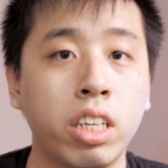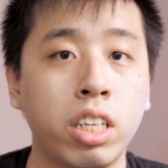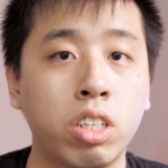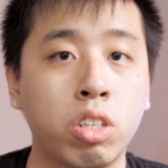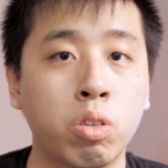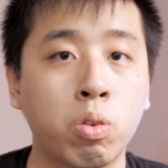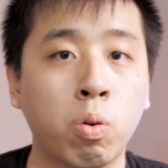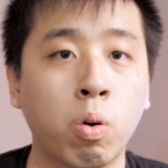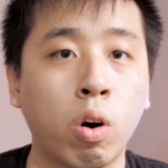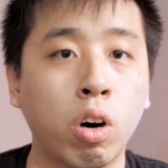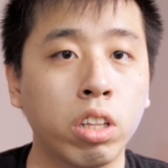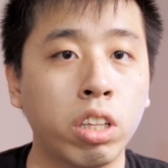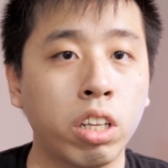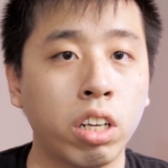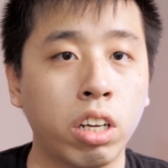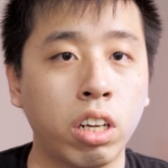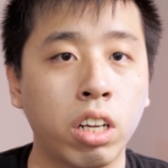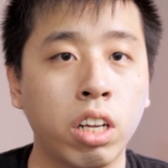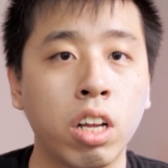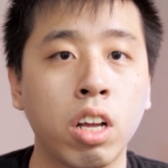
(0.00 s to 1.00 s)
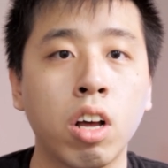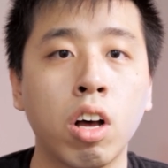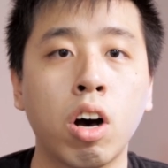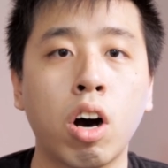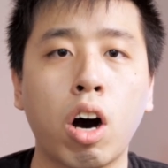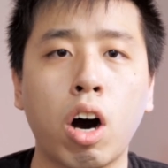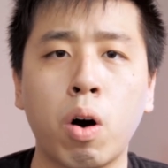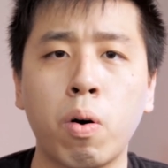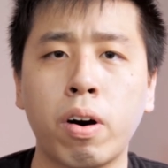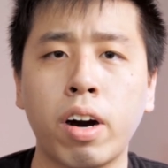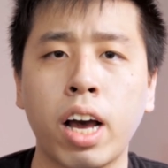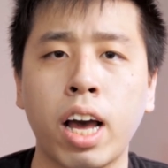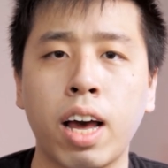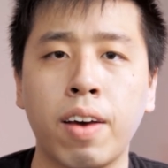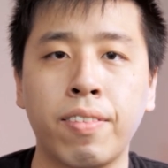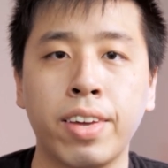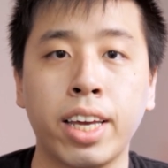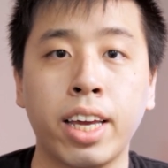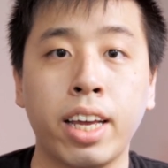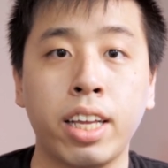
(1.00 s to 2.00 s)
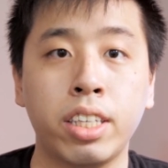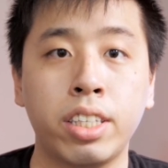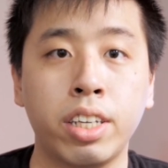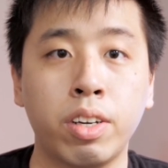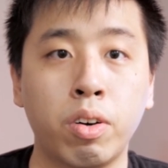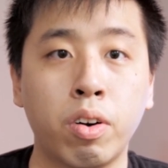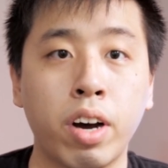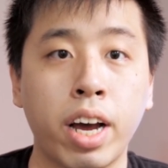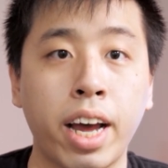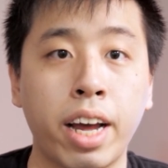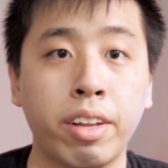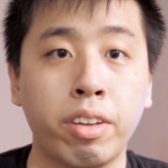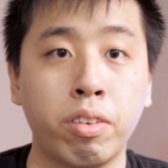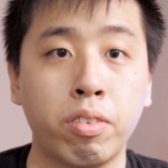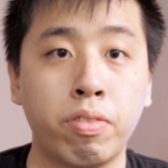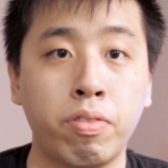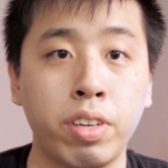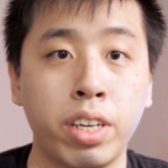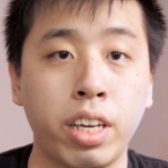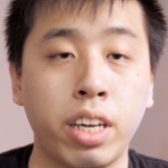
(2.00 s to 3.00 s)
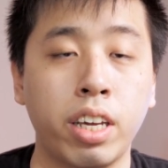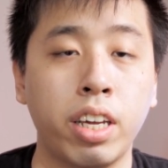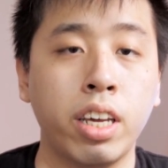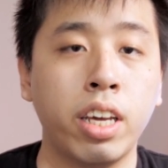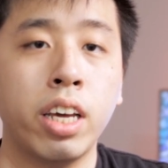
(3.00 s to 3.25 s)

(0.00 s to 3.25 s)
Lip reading: each quarter, all while having a zero annual fee.